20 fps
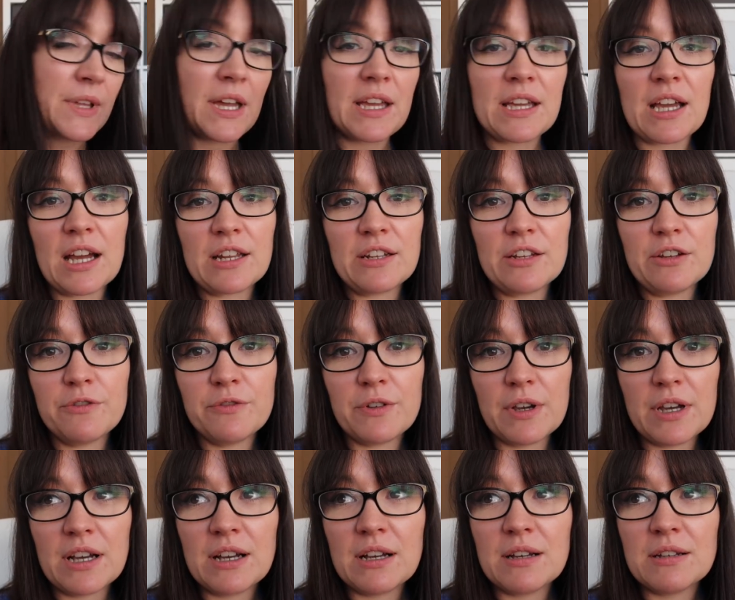I kind of
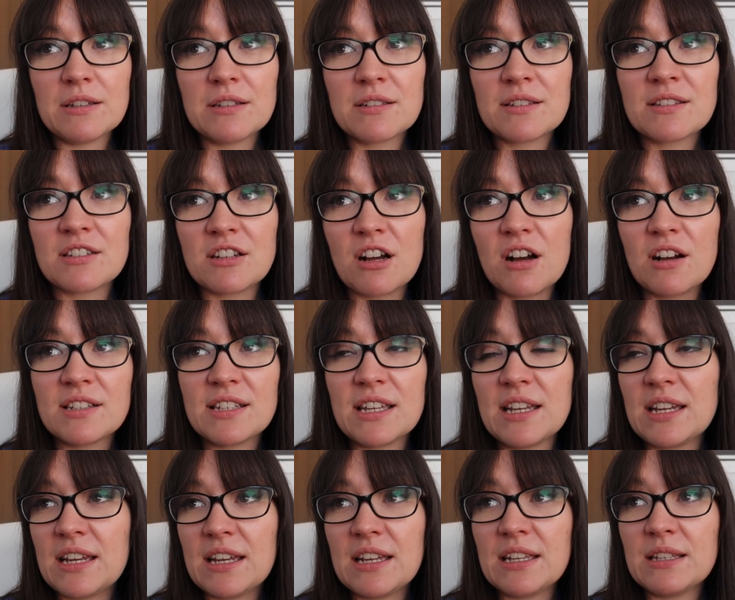
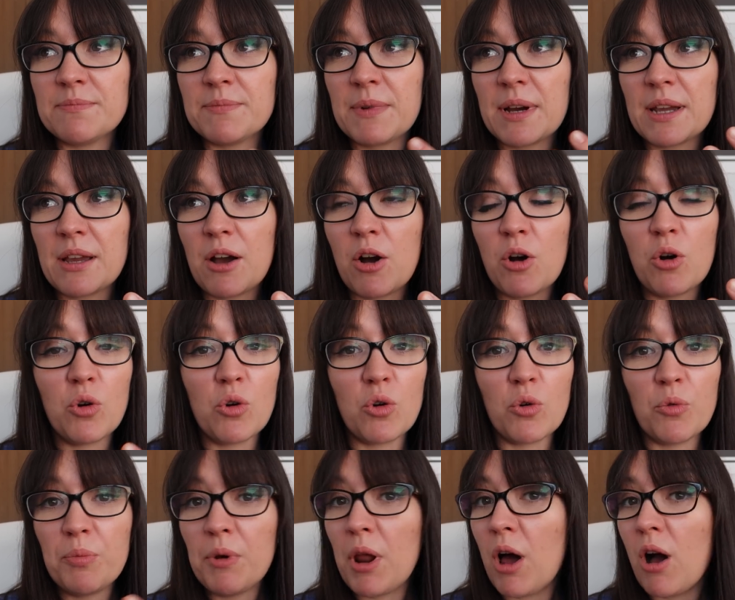started my
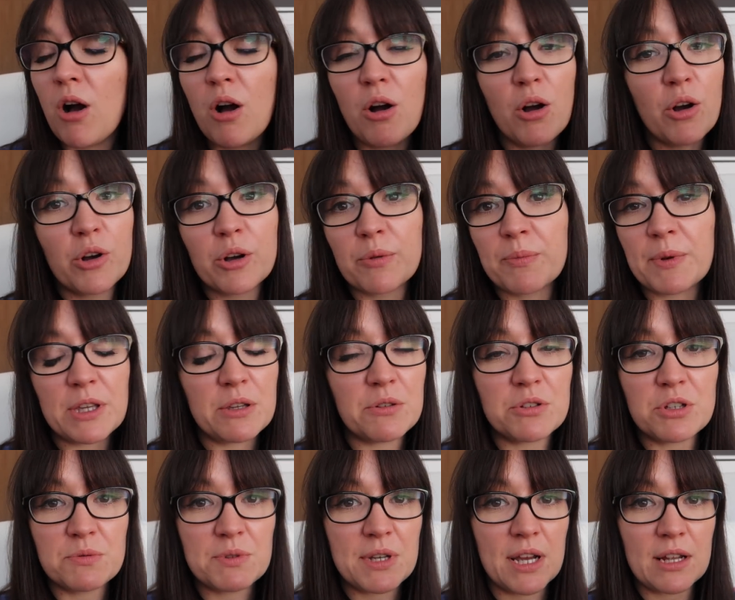whole blog, my
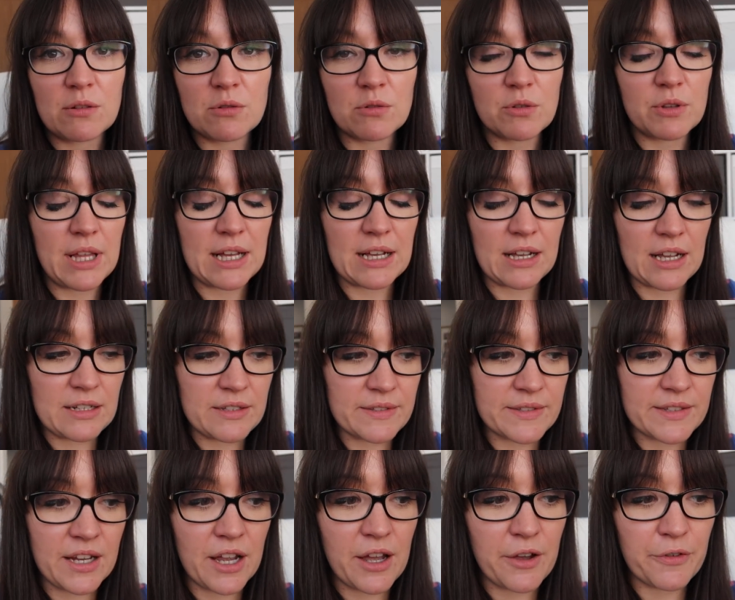YouTube channel, all that kind of
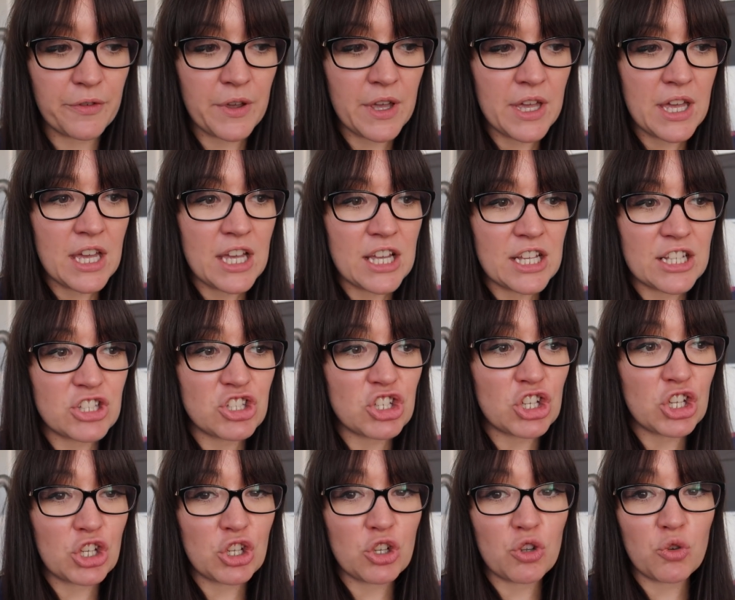stuff
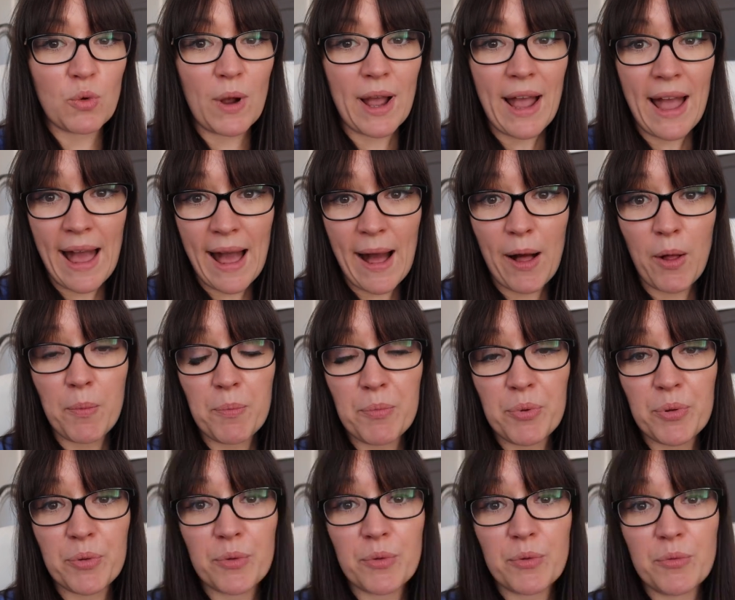to help
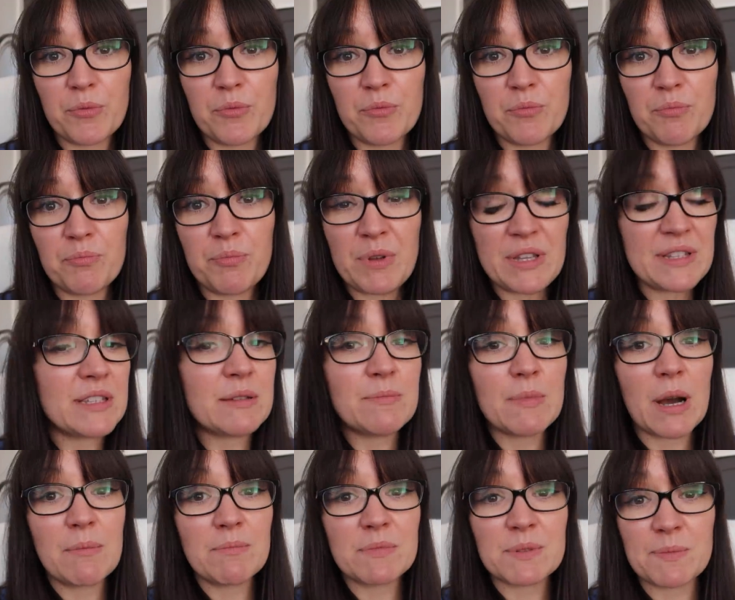busy
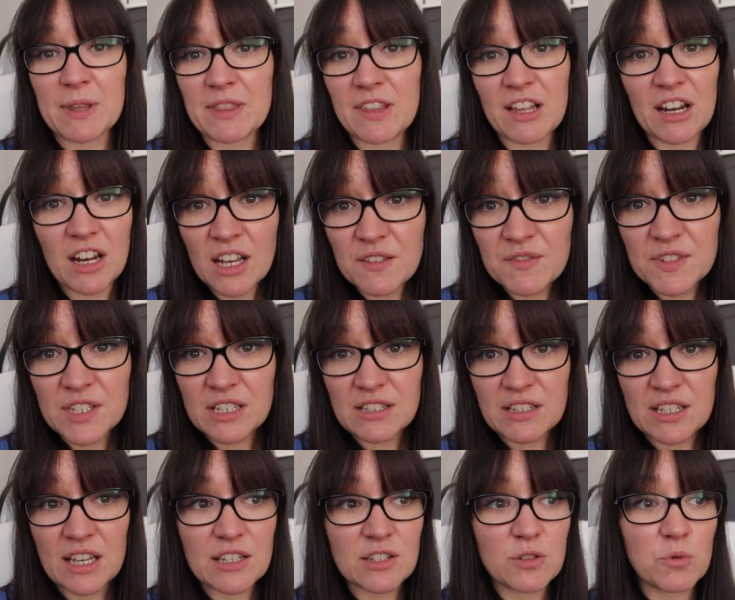mums make their lives
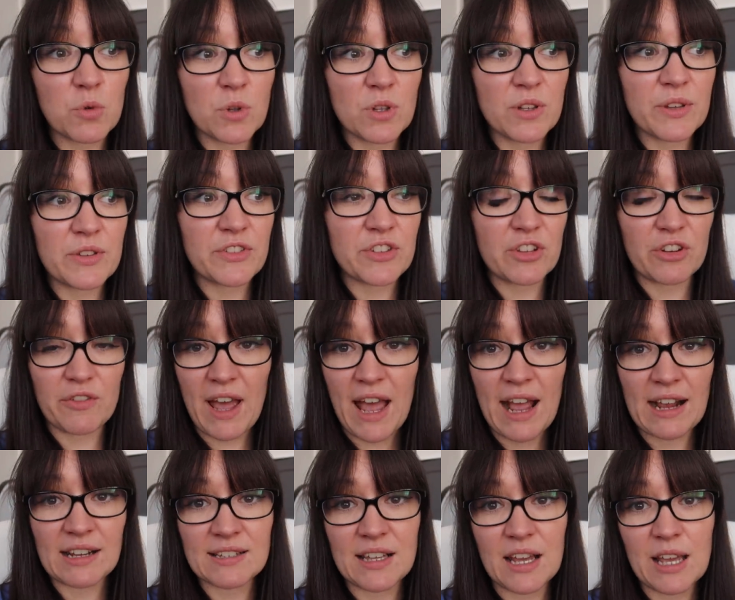easier. So all the sort of
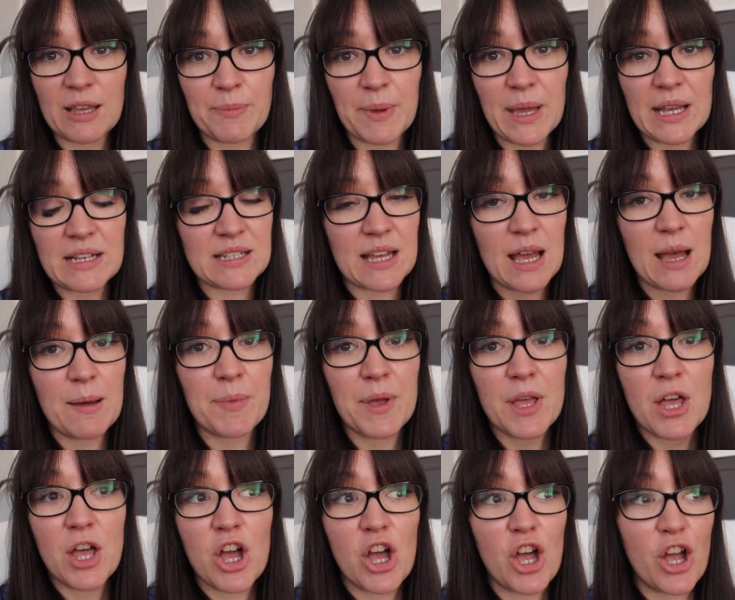hacks that I picked up
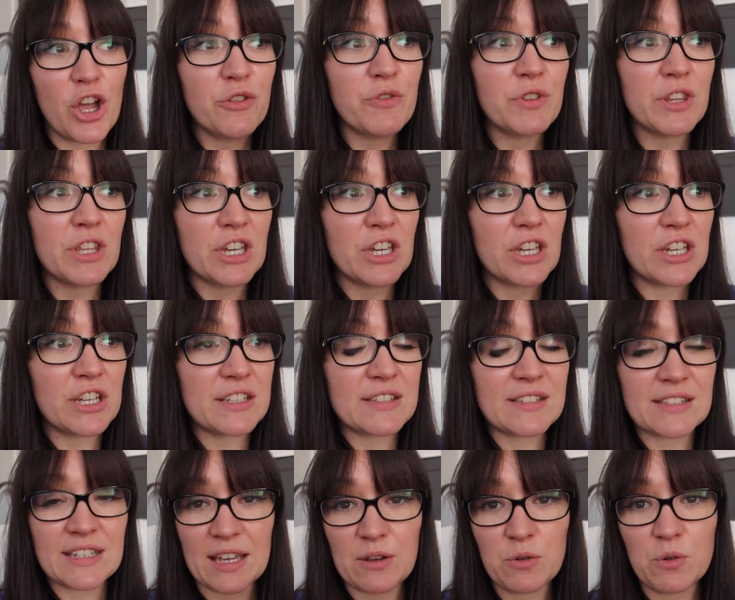over the years
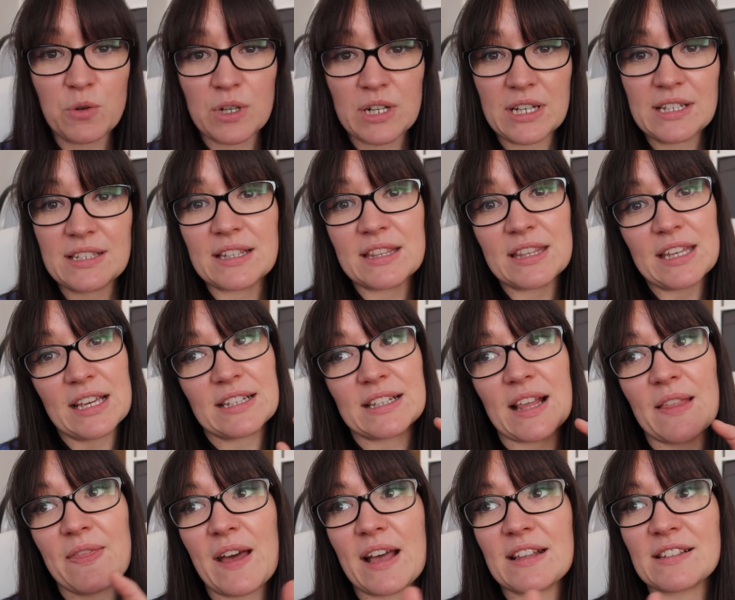to get organized and things,
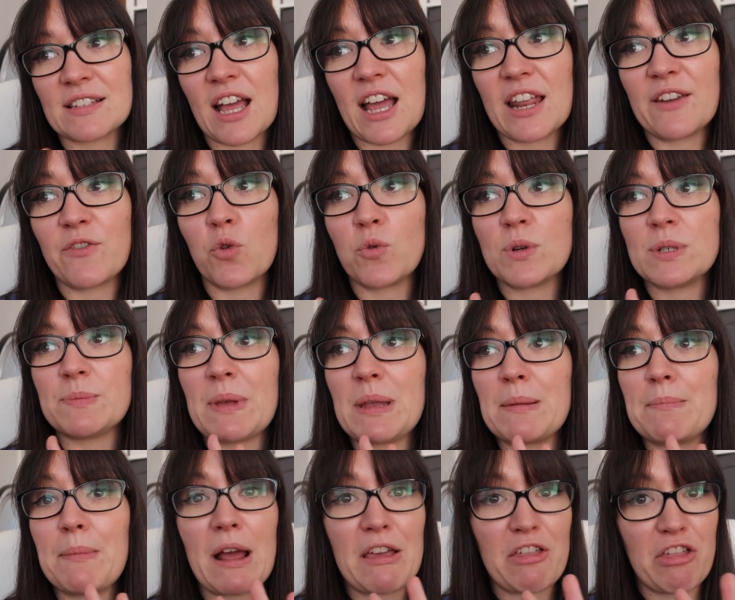and that's kind of always
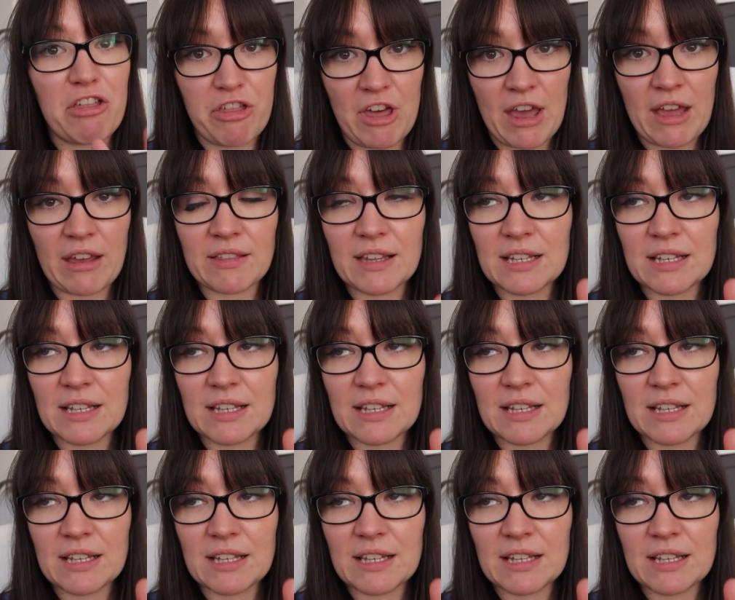been my thing.